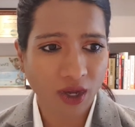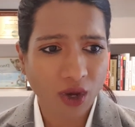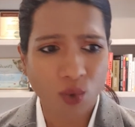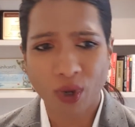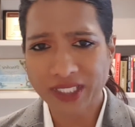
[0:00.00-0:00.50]

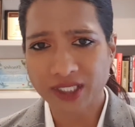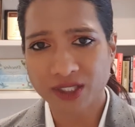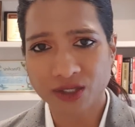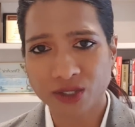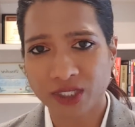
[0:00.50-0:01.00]
What did
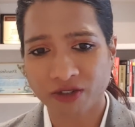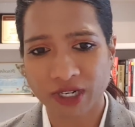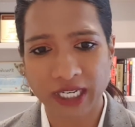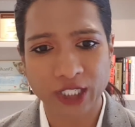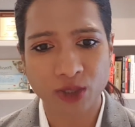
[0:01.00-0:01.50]
you do
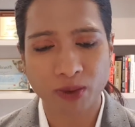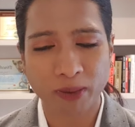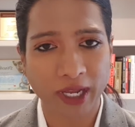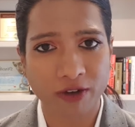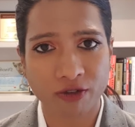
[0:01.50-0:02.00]
differently to
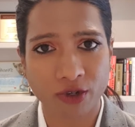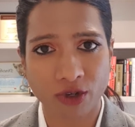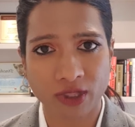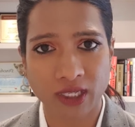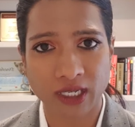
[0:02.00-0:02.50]
prepare for your
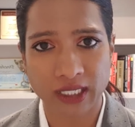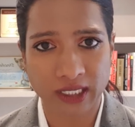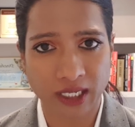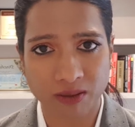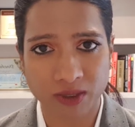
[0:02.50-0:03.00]
third
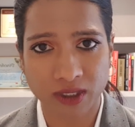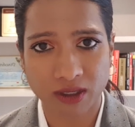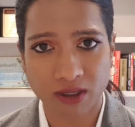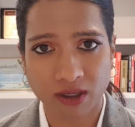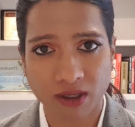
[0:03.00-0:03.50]
attempt?
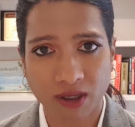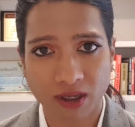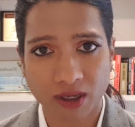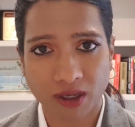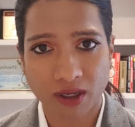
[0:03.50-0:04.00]

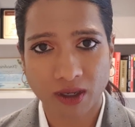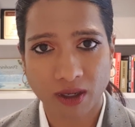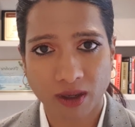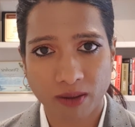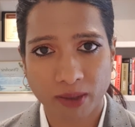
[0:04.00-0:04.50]

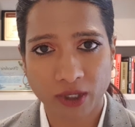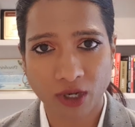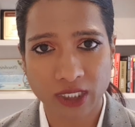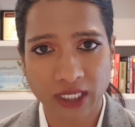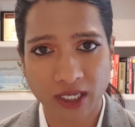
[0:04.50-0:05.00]

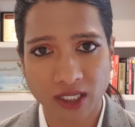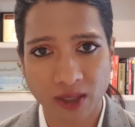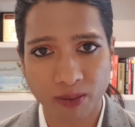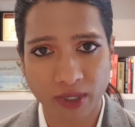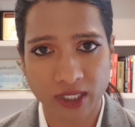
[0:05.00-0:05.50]
Because here's the
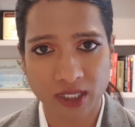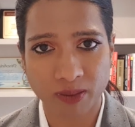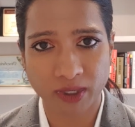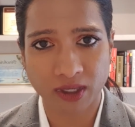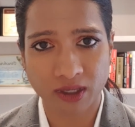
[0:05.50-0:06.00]

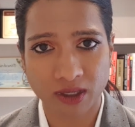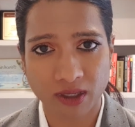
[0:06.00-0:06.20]
principle.